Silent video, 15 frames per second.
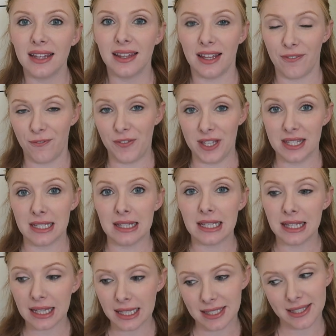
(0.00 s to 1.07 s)
like
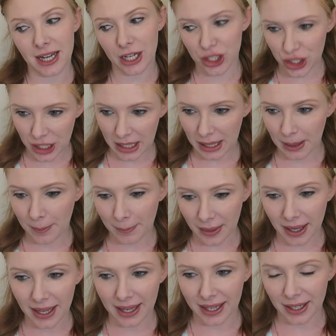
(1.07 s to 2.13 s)
physically like touching
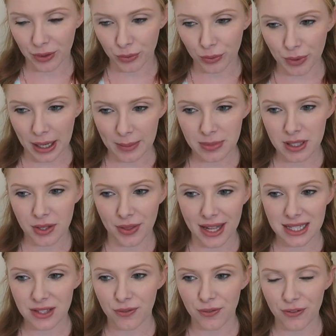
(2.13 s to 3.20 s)
my ribs, so
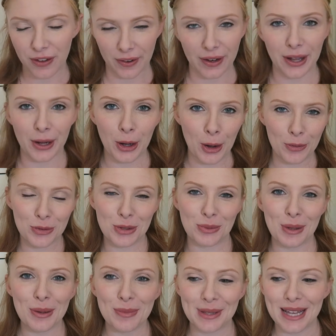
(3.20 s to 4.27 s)
that's very
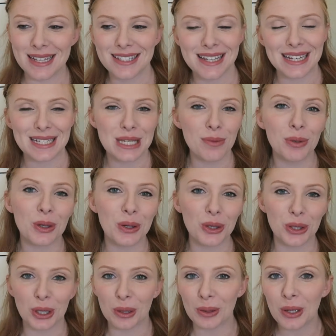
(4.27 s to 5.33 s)
uncomfortable, but that's like typical
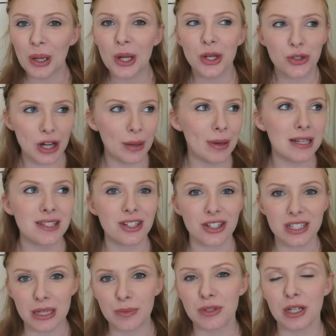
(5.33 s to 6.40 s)
third
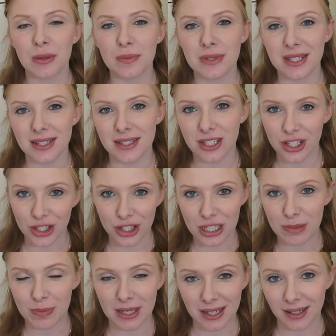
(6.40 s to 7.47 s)
trimester symptoms, is should
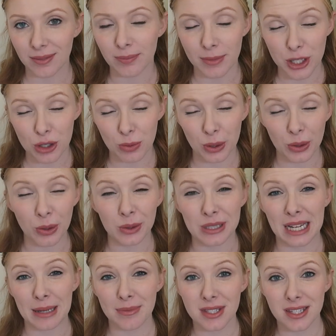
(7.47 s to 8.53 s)
just be miserable the whole
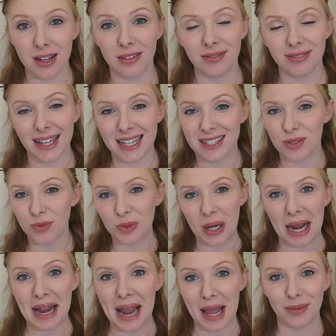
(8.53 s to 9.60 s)
time, so that's
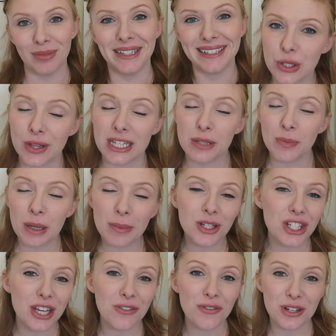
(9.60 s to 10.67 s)
what I am. So that's pretty
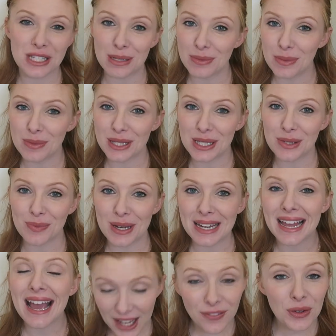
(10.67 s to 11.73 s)
much it for symptoms this
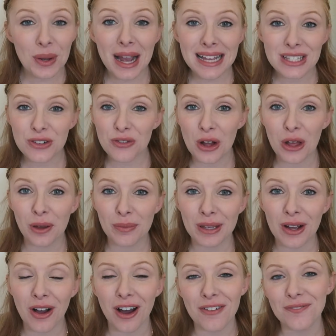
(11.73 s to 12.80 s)
week. If you guys are following
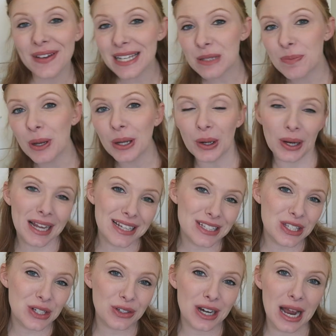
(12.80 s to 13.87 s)
me on Facebook or
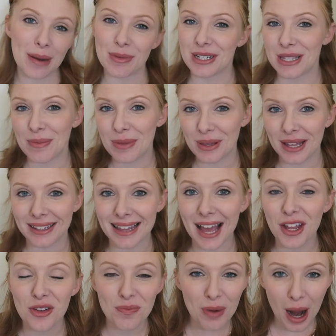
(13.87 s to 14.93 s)
Instagram or something like
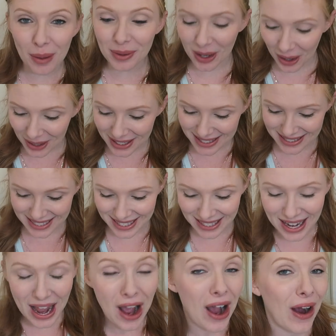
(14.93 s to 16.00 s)
that, you've probably already
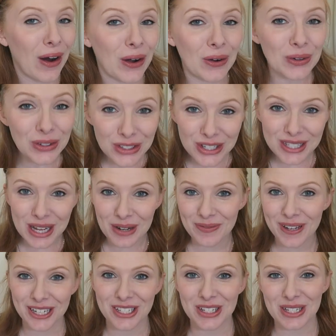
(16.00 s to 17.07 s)
seen our ultrasound
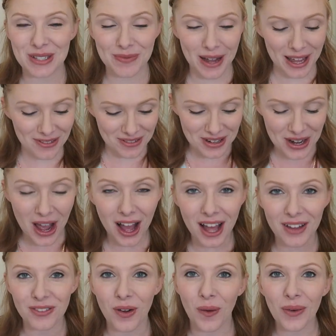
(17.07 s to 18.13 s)
pictures, but if
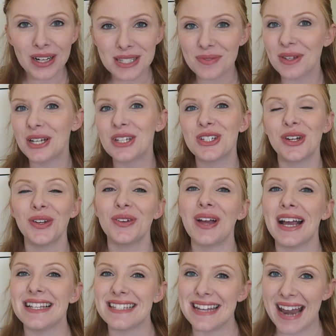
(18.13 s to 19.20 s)
not, of course I'm gonna show you guys